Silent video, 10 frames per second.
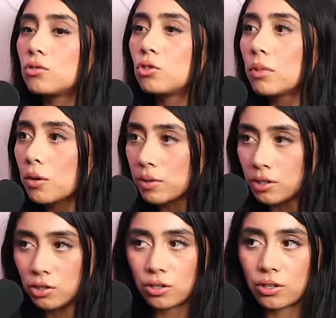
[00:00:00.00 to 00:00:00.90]
do my
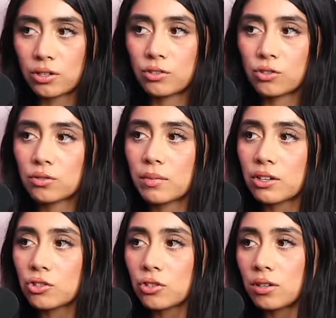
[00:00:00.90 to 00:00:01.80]
research,
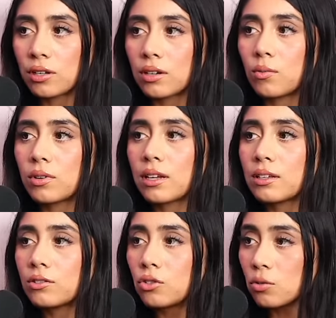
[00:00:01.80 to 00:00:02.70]
make sure like when
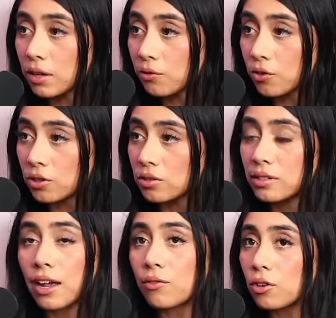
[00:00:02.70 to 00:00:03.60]
I do my
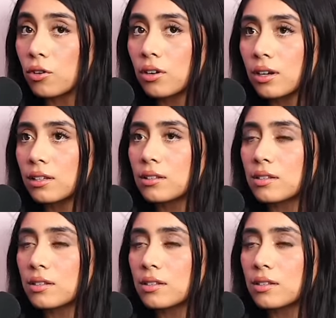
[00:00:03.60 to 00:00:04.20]
first ever, it,